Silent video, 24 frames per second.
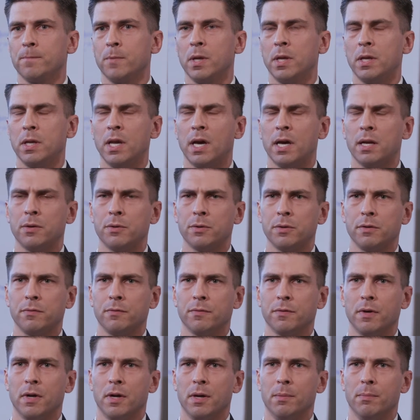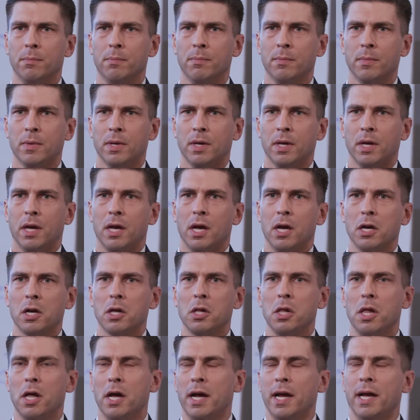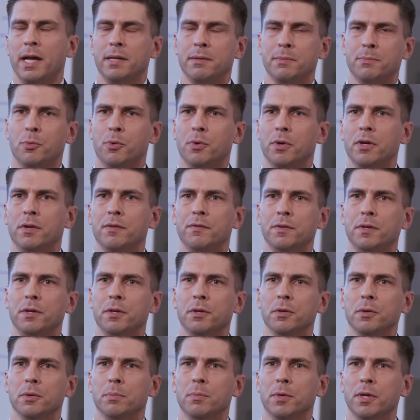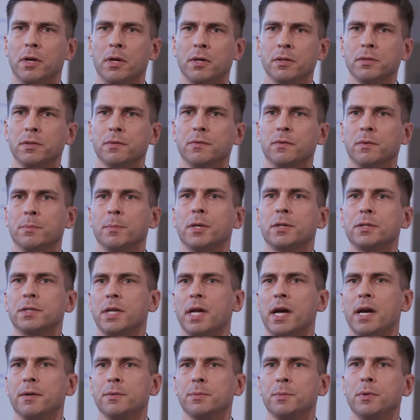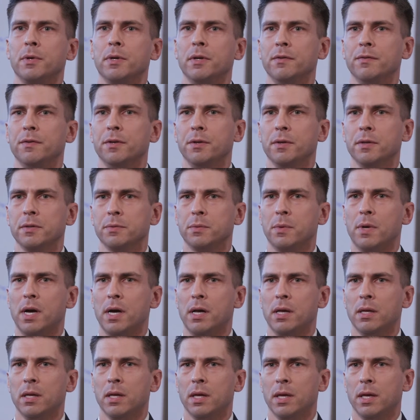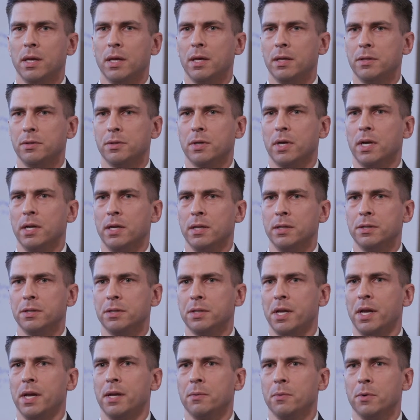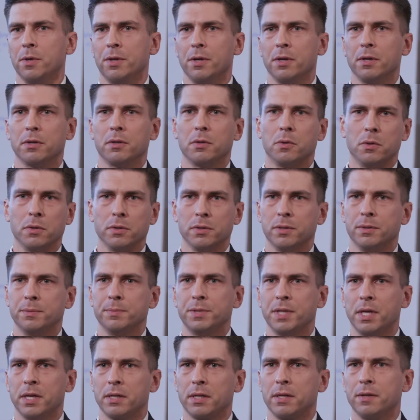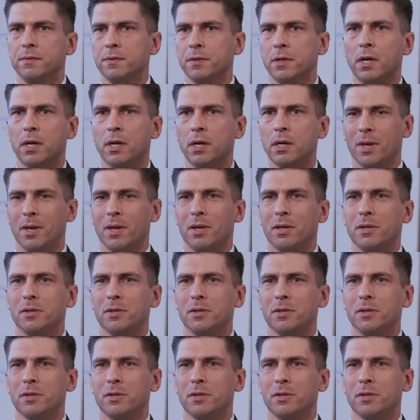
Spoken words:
And not only from a client point of view, but also from our staff's point of view as well, and try to understand what their goals and objectives are.